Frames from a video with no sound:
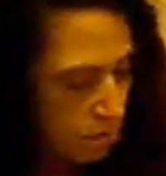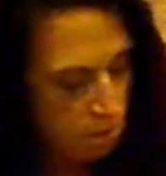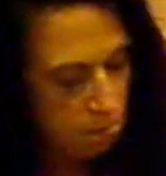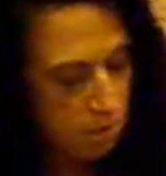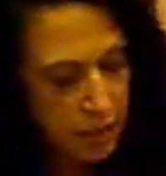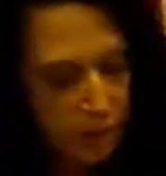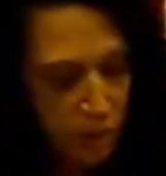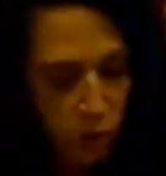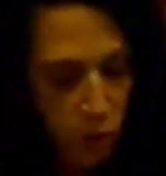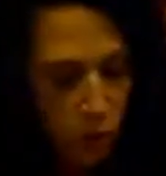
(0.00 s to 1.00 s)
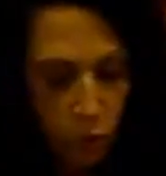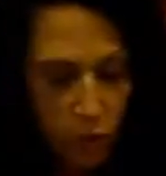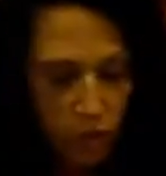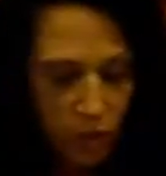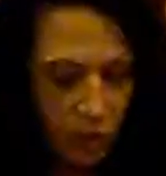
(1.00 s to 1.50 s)
it says Star Wars in
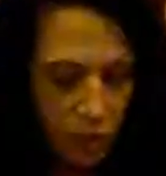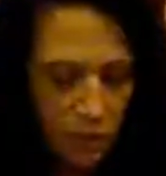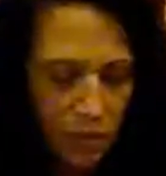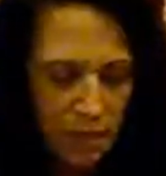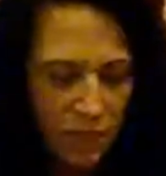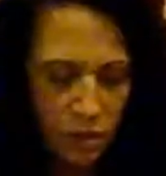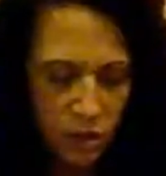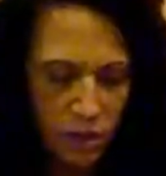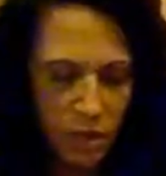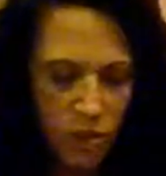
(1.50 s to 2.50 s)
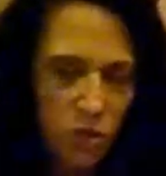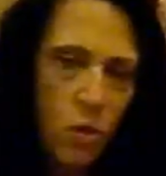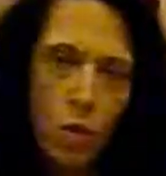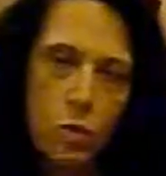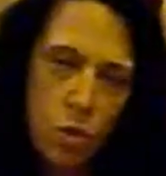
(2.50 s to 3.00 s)
there. This is actually a Star
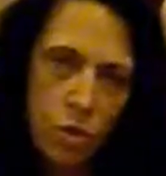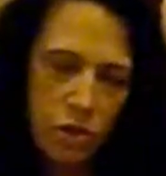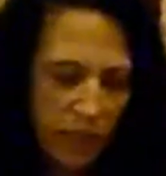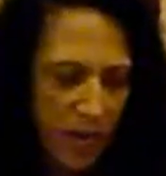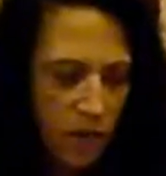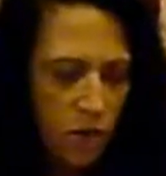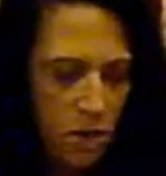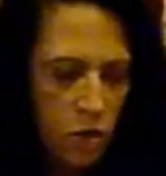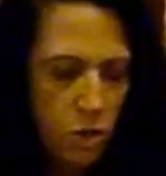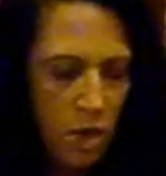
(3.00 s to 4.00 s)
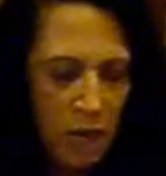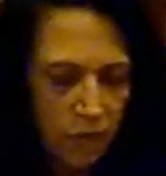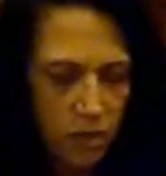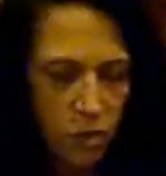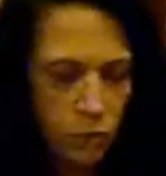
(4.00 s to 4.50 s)
Wars character
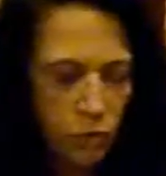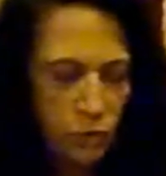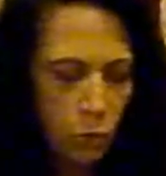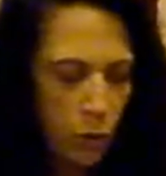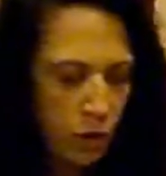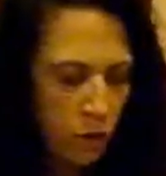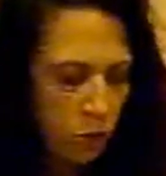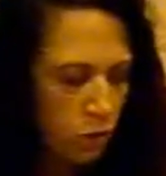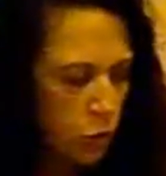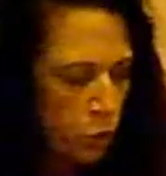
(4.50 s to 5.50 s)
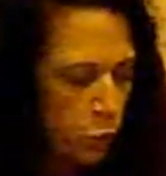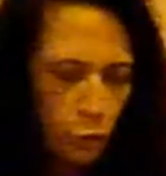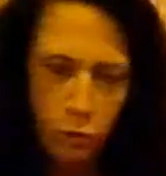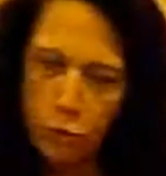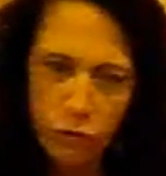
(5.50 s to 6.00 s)
costume from one of the new
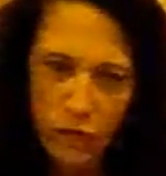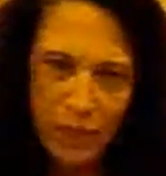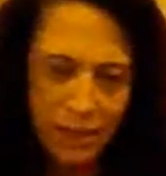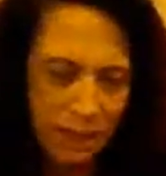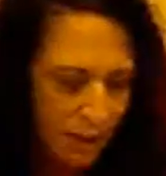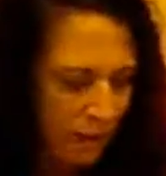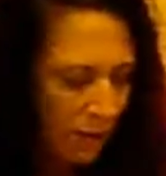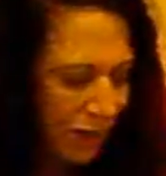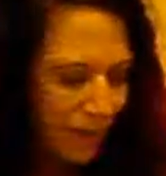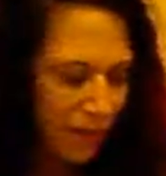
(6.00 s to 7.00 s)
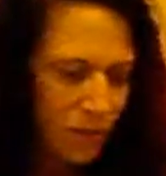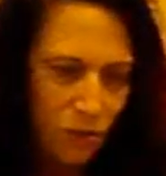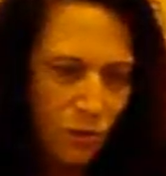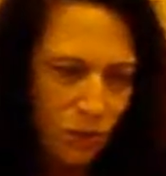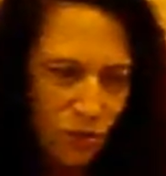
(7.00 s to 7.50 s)
movies. I think it's
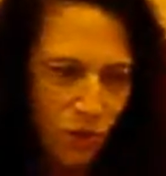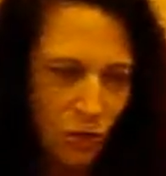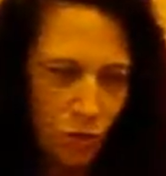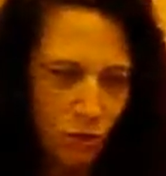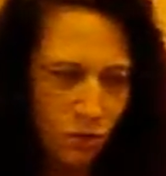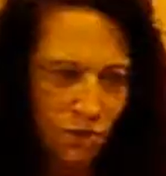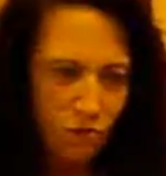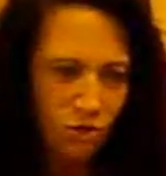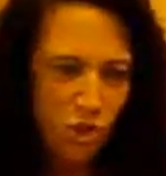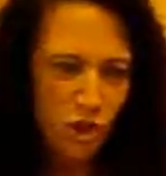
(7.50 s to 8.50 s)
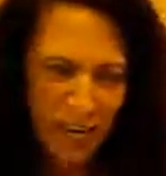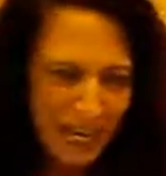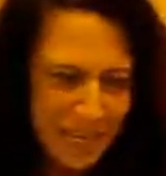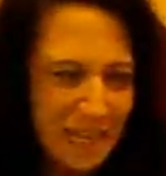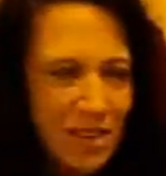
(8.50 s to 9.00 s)
called Star Wars
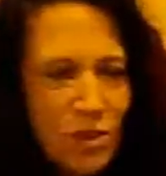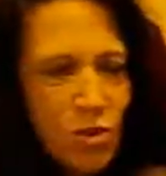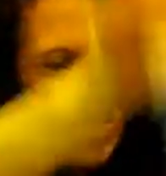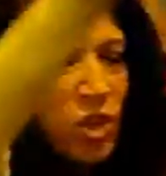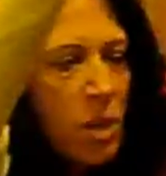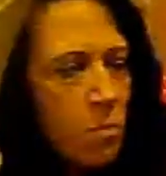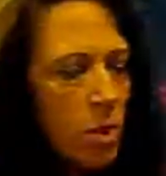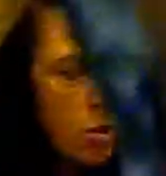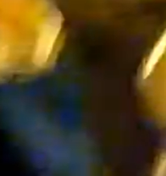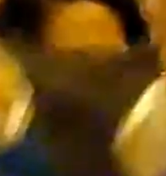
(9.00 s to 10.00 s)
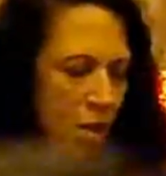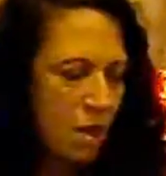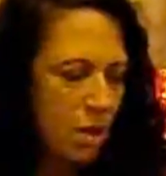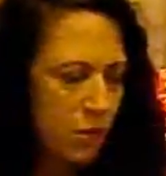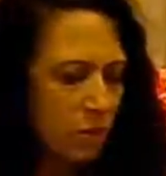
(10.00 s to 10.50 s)
Jenga or Jumbo,
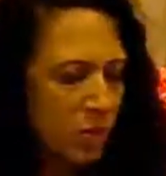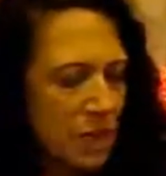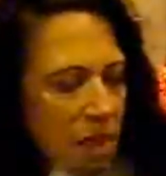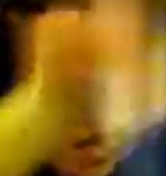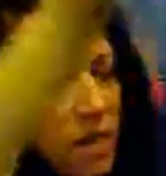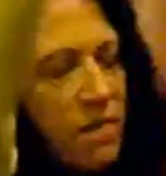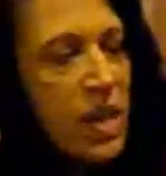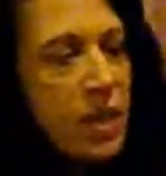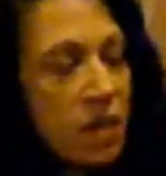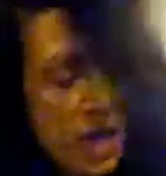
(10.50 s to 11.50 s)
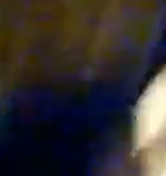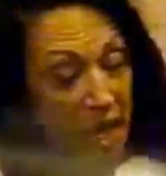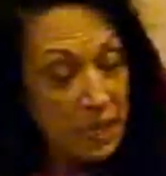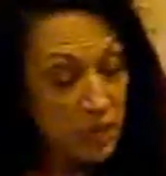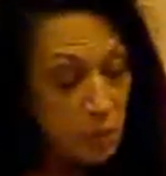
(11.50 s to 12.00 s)
something to that effect. And
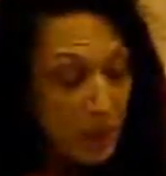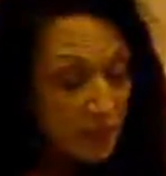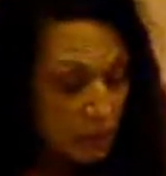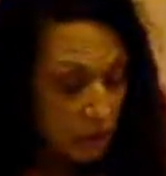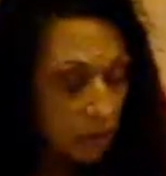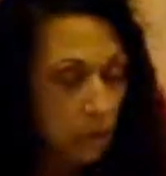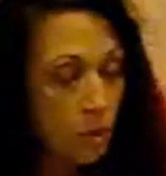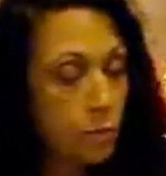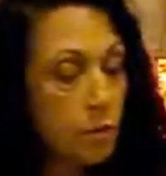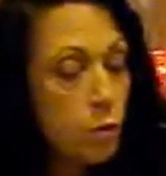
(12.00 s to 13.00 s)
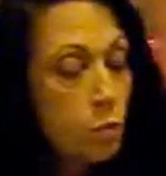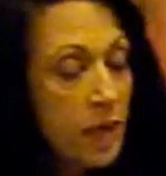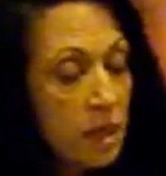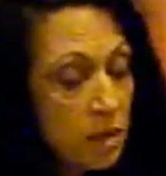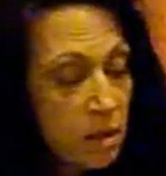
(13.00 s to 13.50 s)
it's basically a blue base
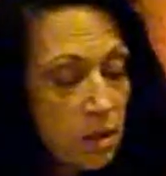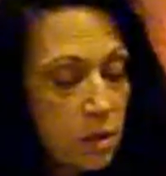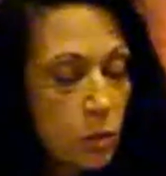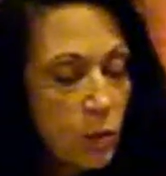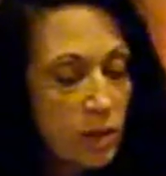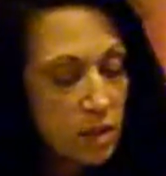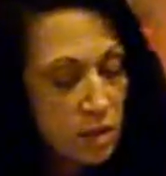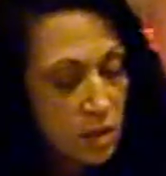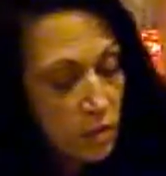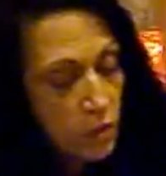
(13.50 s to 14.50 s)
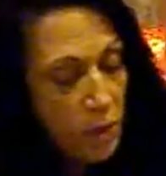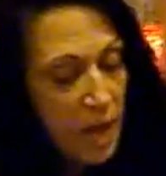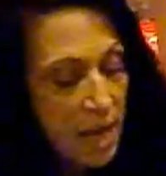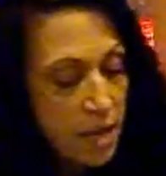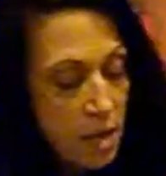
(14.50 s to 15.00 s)
with the silver
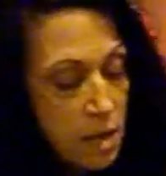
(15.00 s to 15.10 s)
padding